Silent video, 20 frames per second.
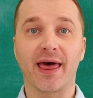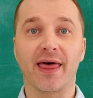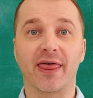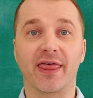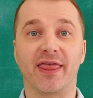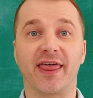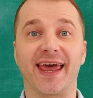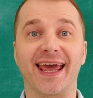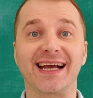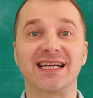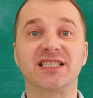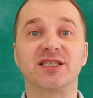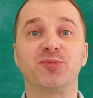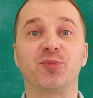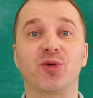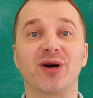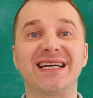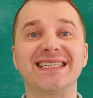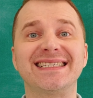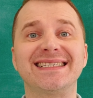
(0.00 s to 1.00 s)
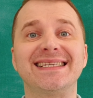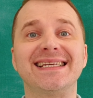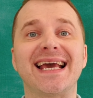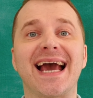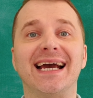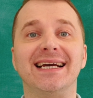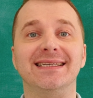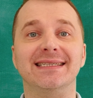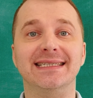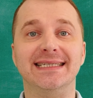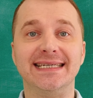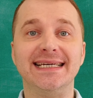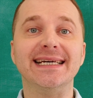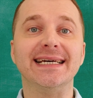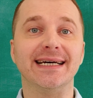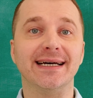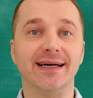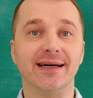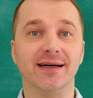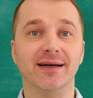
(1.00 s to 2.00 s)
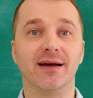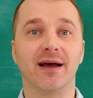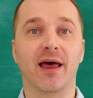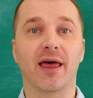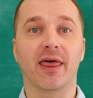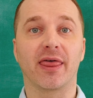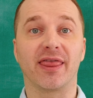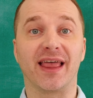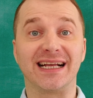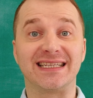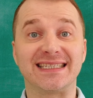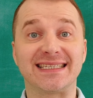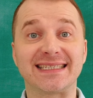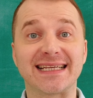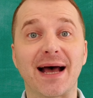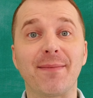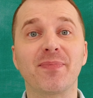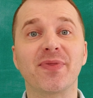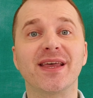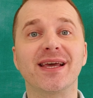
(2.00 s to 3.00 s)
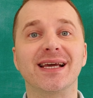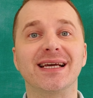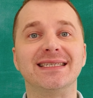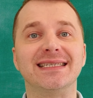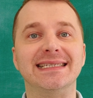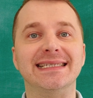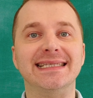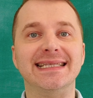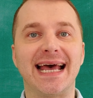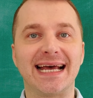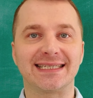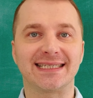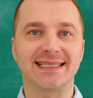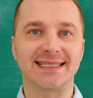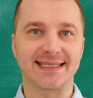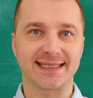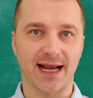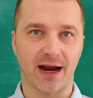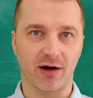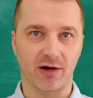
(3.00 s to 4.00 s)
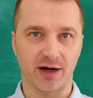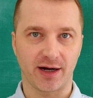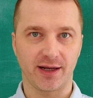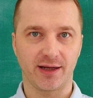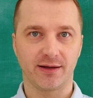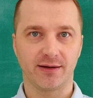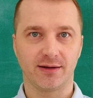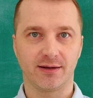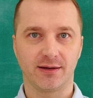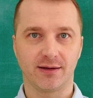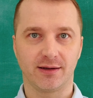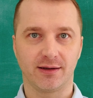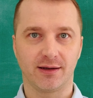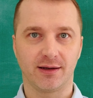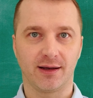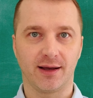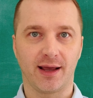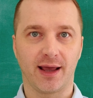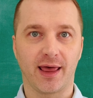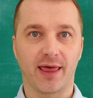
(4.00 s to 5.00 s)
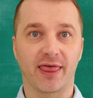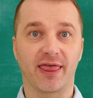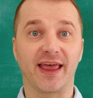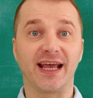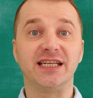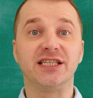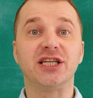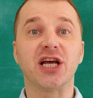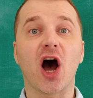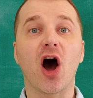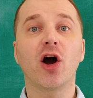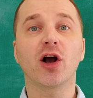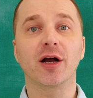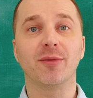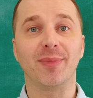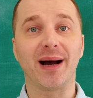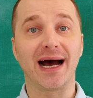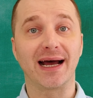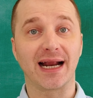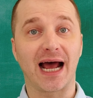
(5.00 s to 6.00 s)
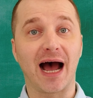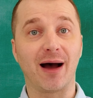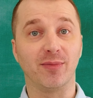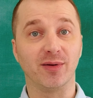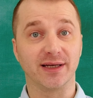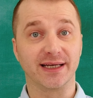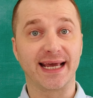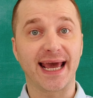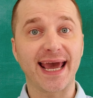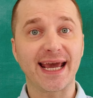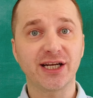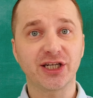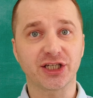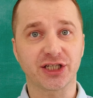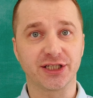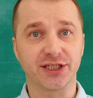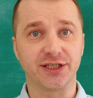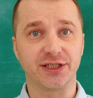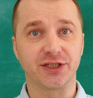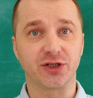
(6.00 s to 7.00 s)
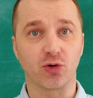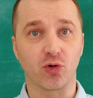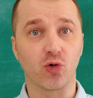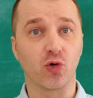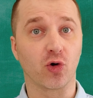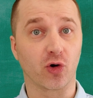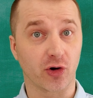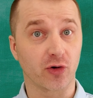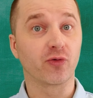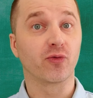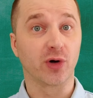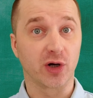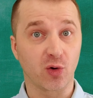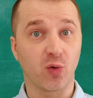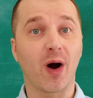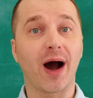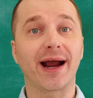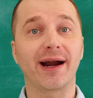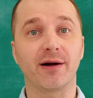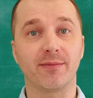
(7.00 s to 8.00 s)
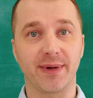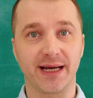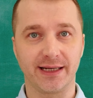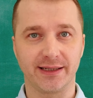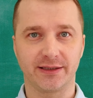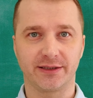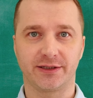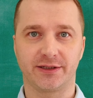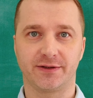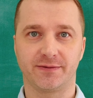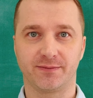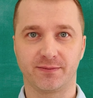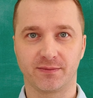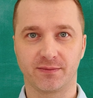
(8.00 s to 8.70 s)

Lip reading: They express the idea that something is necessary. They talk about obligations or requirements.